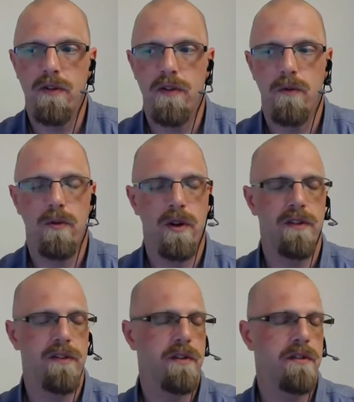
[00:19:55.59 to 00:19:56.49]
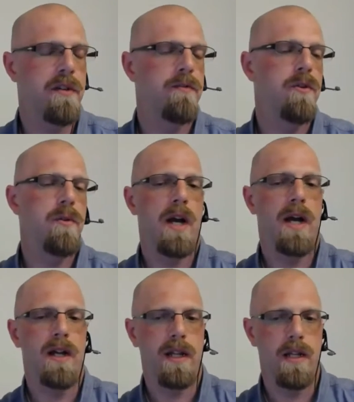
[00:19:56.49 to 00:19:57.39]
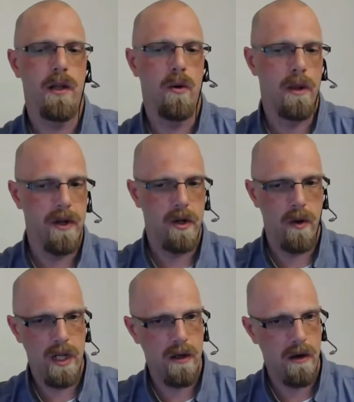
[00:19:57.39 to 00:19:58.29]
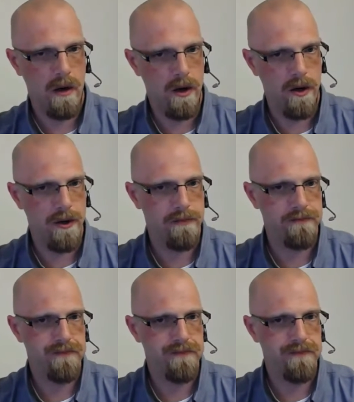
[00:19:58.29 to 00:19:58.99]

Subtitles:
So, for instance, if you had a low limit credit card